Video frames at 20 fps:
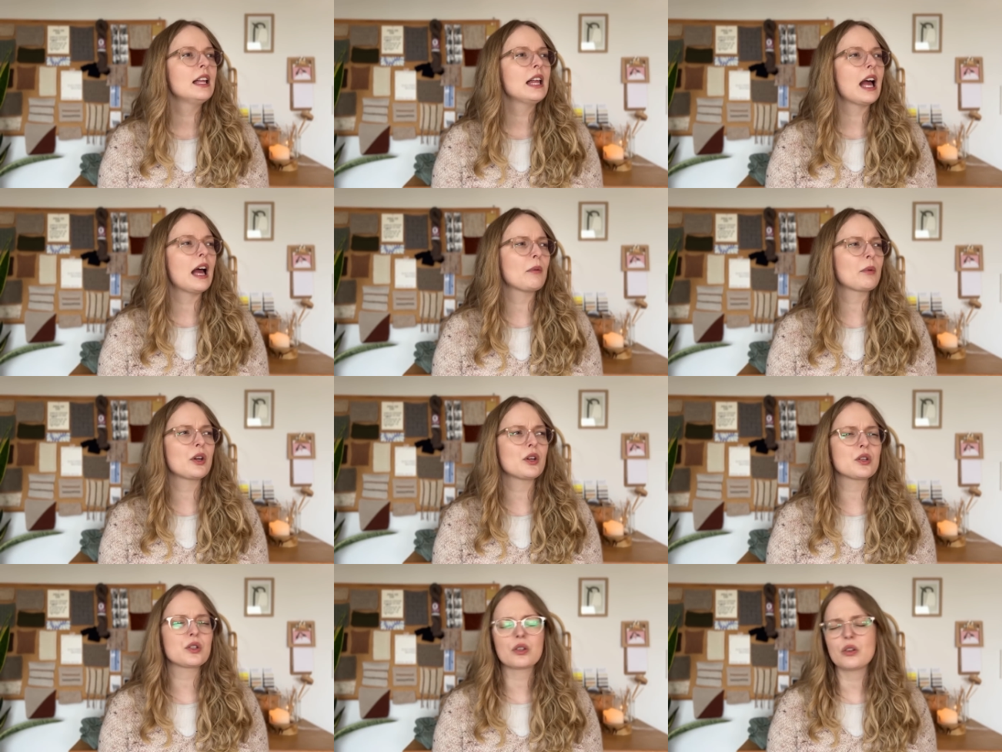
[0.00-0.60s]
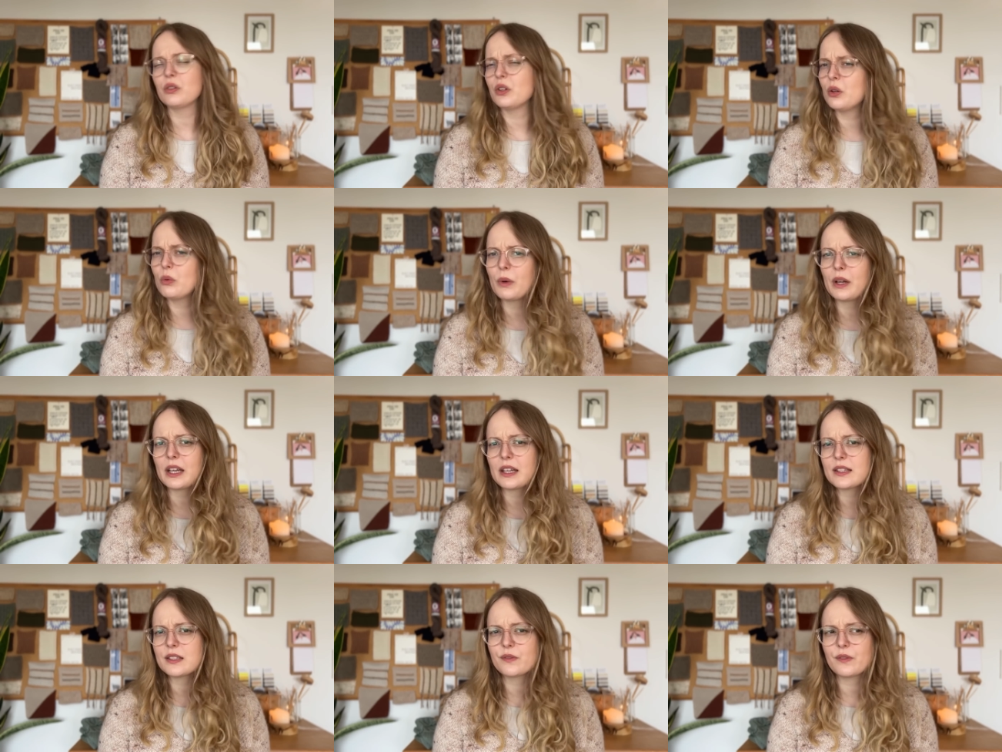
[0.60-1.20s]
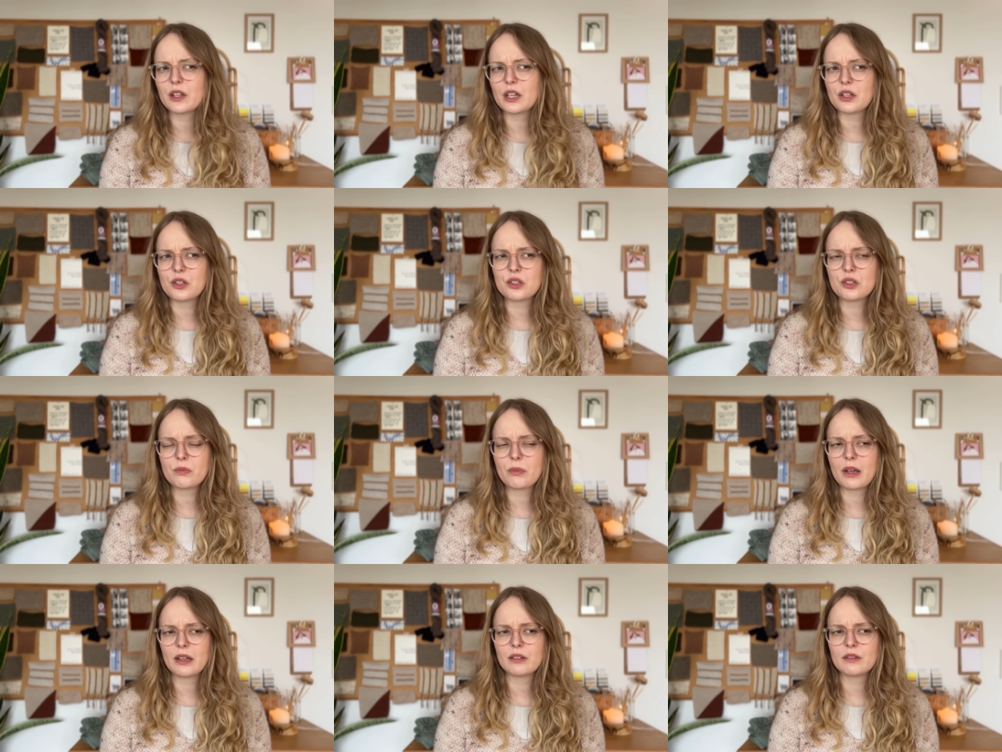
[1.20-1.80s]
I'm going to show you when it's
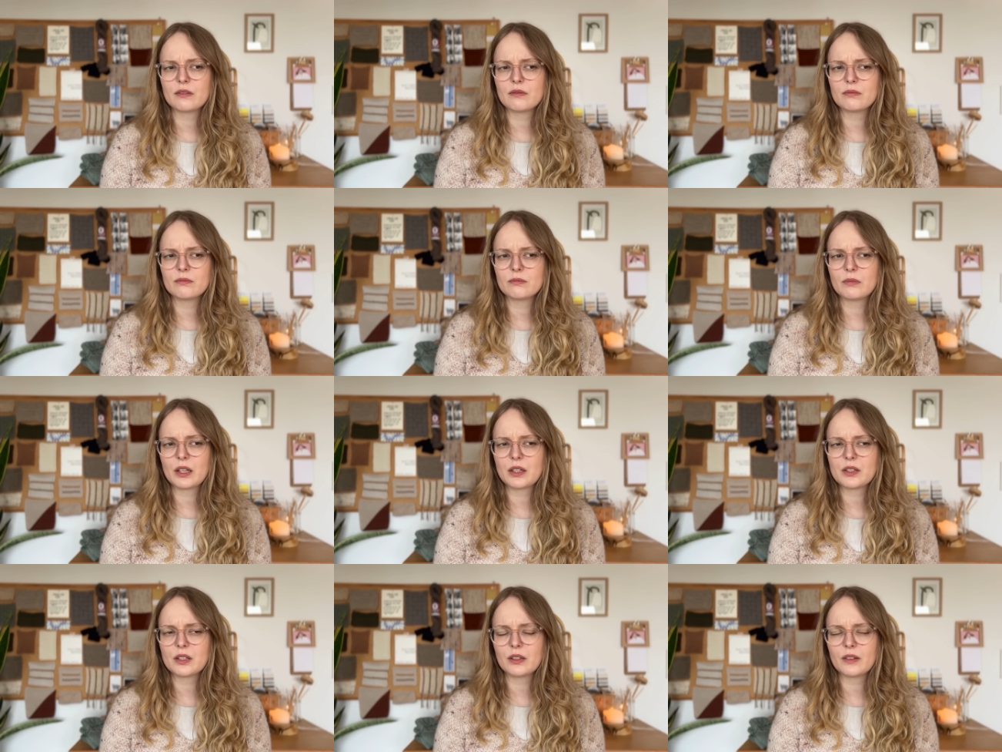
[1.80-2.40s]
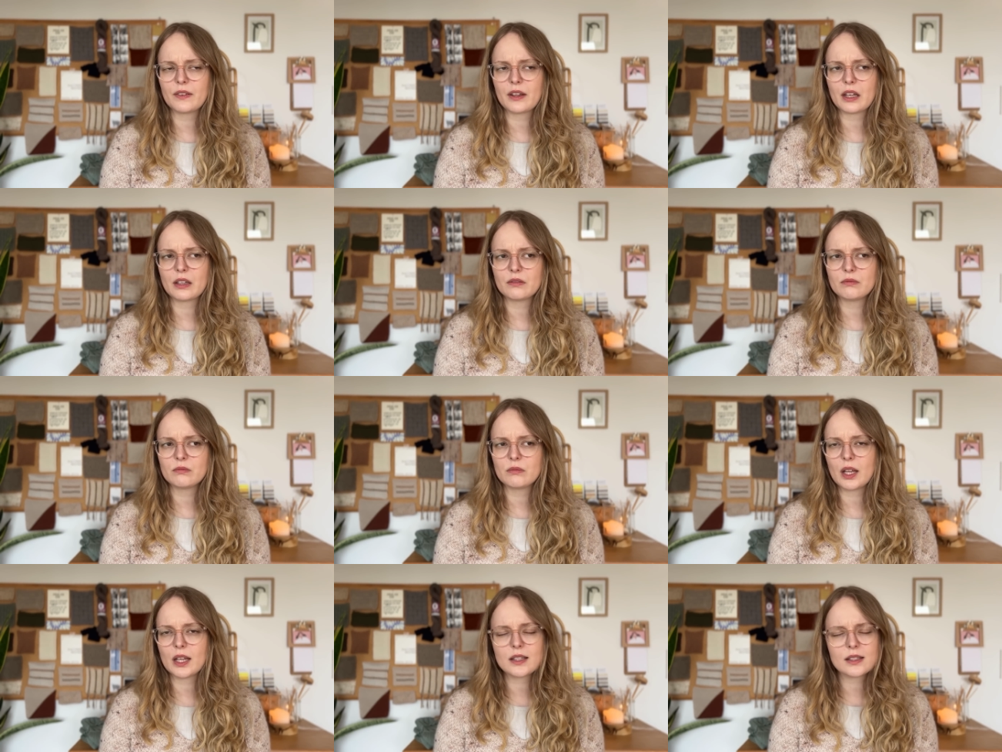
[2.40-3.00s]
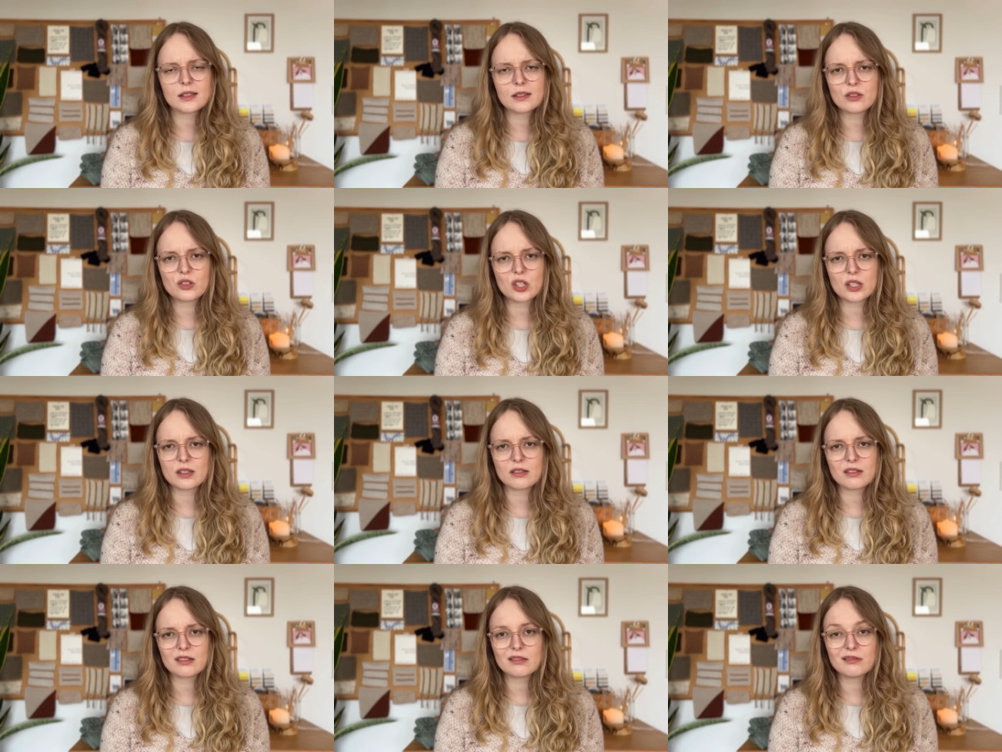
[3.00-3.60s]
finished, but until then it's
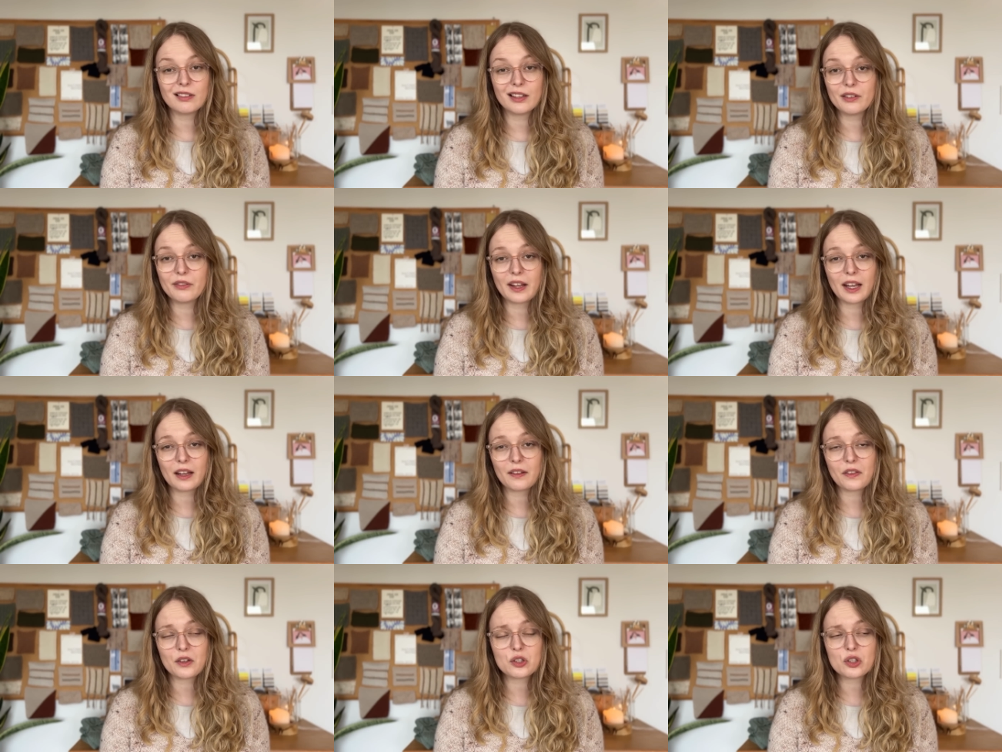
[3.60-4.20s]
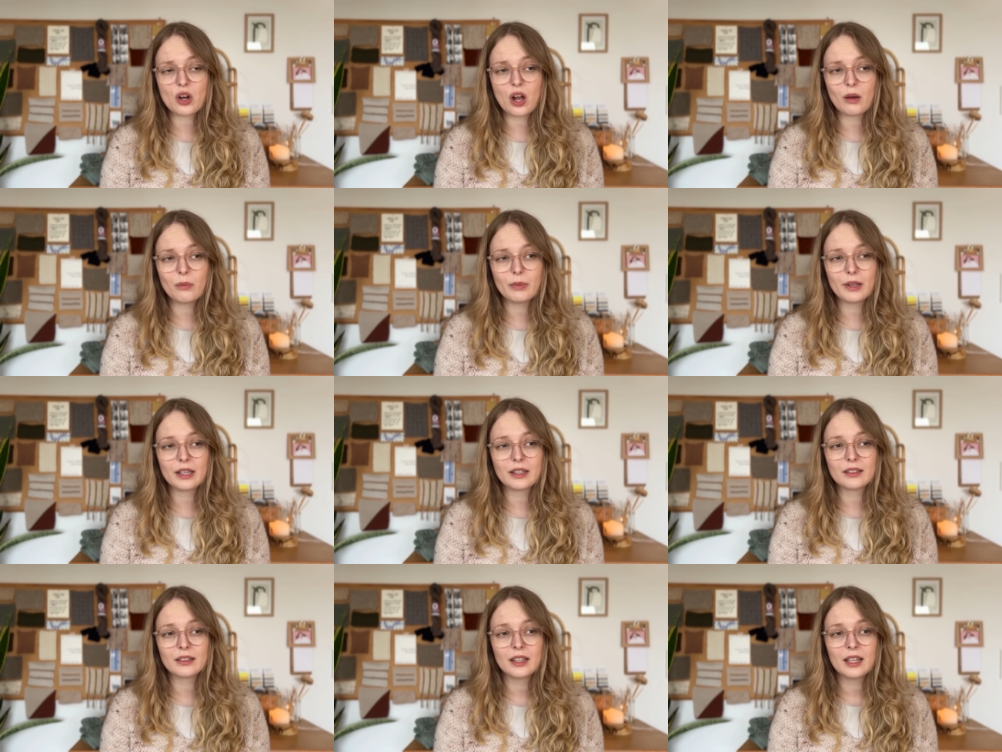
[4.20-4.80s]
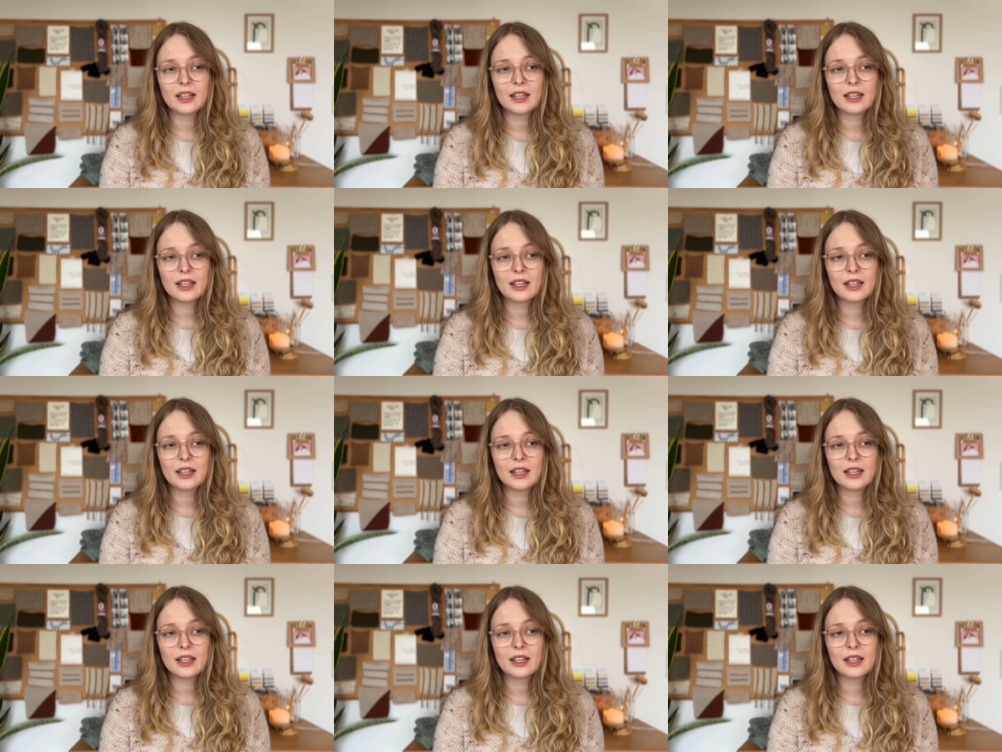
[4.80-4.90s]
just living at the shop and